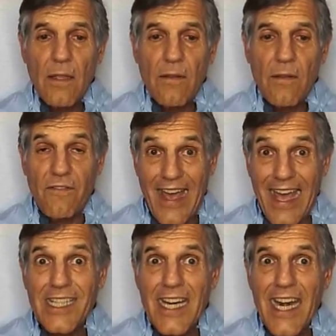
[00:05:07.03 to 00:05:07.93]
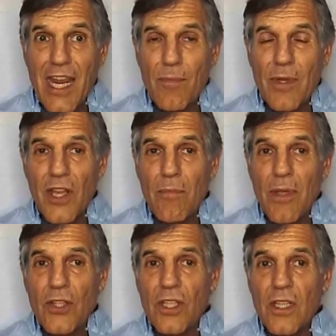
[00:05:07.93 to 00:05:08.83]
Find a name, as I
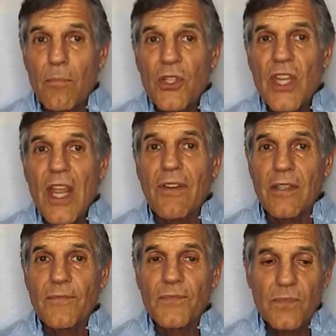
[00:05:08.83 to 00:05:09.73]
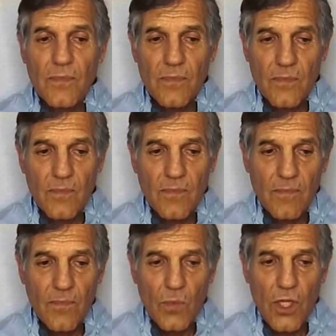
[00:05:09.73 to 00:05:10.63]
mentioned. Number 7.
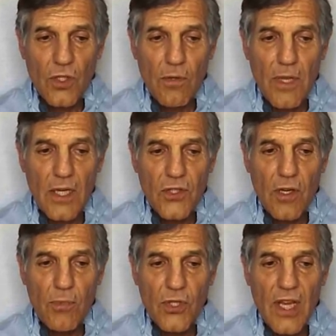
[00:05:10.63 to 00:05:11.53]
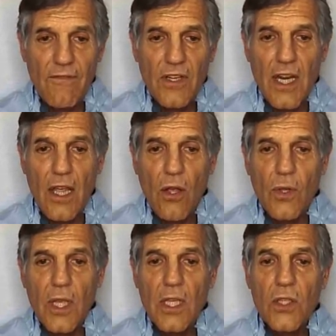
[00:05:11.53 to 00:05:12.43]
Question box number 7 now
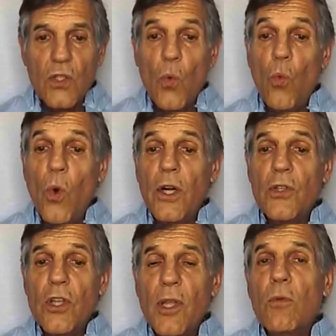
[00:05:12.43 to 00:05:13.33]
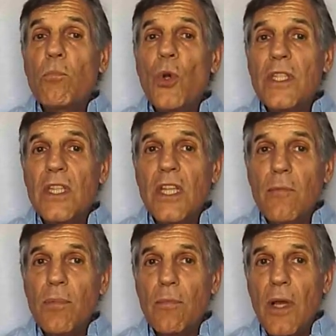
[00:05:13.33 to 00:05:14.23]
is, what are some other points to keep
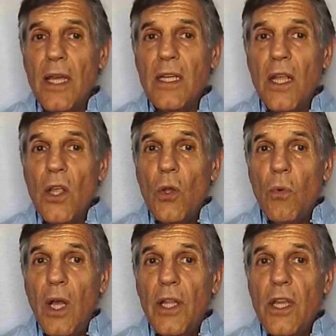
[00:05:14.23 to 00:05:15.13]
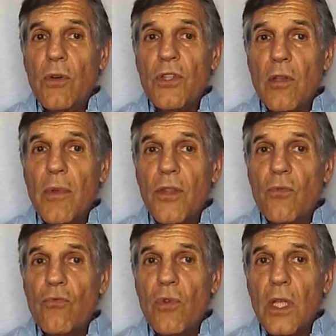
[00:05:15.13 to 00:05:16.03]
in mind? Well, here are some other
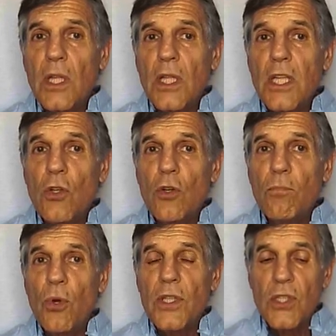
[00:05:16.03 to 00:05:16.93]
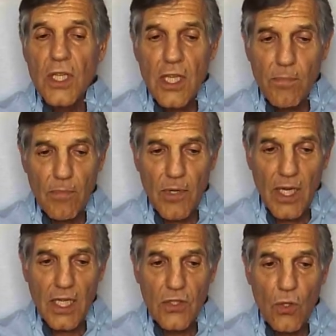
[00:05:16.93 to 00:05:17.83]
really good points to keep in mind.
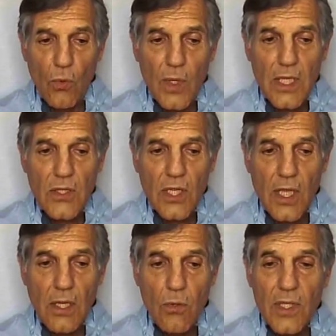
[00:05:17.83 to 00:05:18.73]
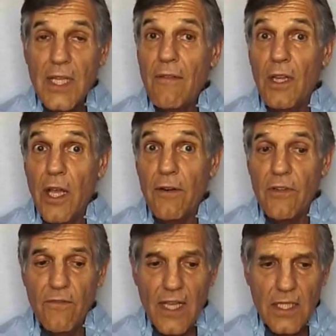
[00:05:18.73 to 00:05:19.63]
As always, I always have a lot of
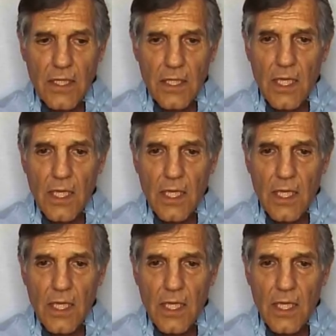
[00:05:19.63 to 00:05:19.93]
advice.